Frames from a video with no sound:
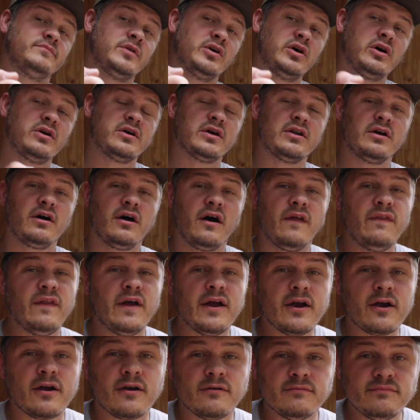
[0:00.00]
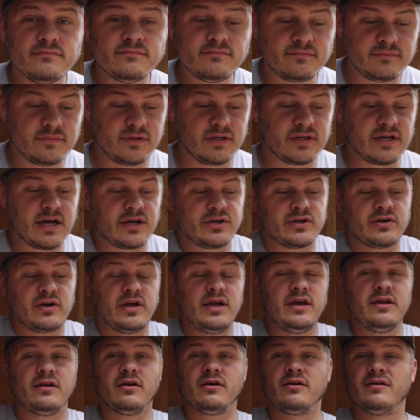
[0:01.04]
hook it on there, you got your
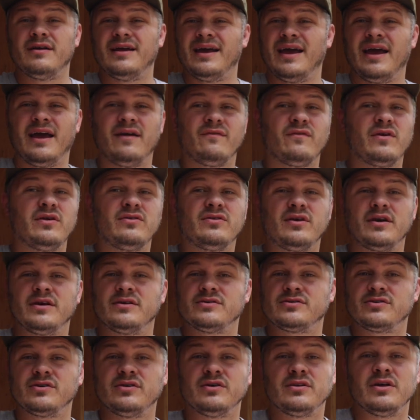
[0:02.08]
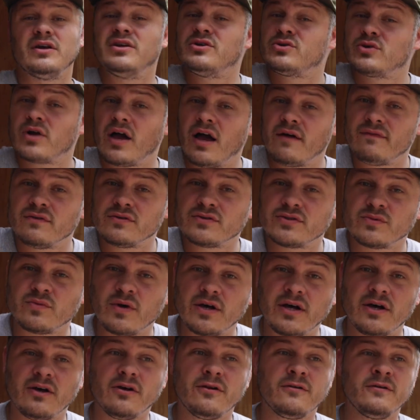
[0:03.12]
heater, everything's good, it travels
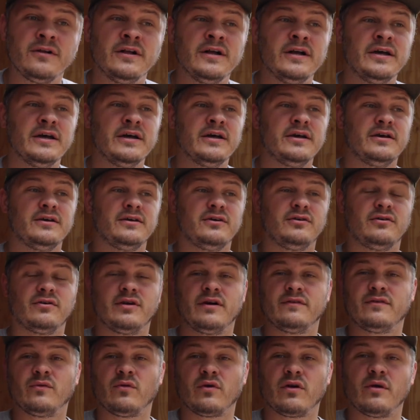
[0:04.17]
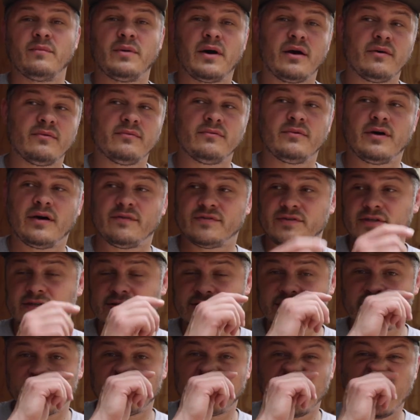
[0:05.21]
well. You don't have to worry about, I've seen
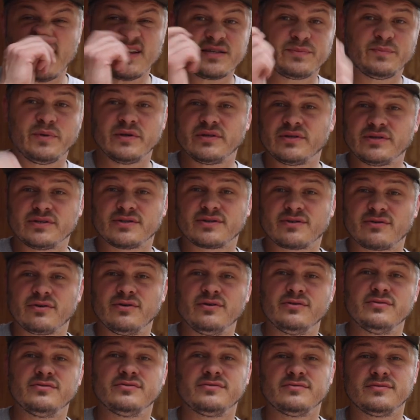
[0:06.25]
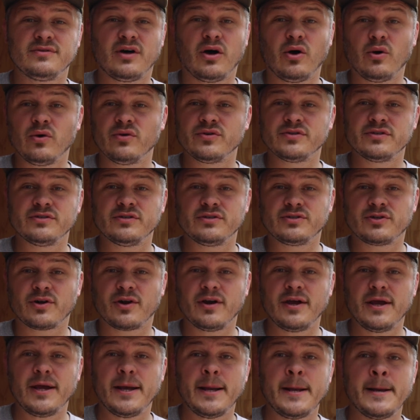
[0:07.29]
some guys put the screws, holes in the
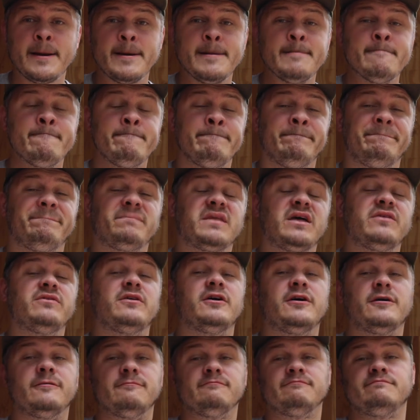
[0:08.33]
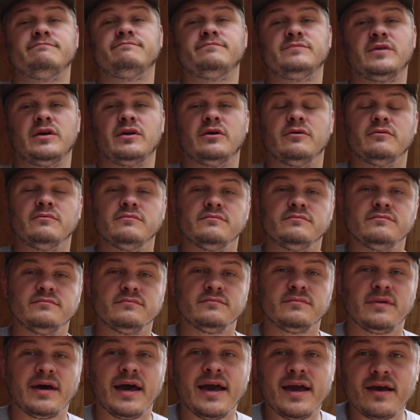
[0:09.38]
tree, and then, you know,
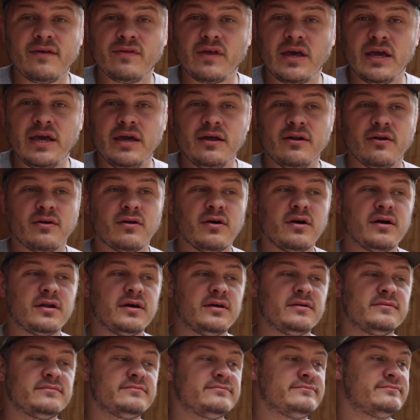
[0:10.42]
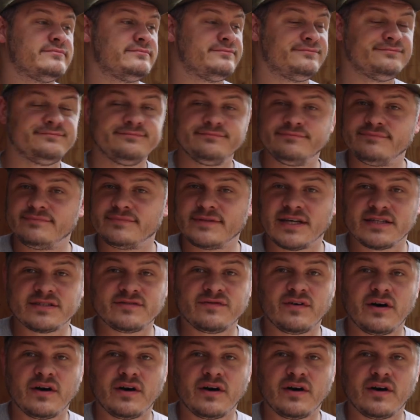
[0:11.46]
hang the heater on it. That's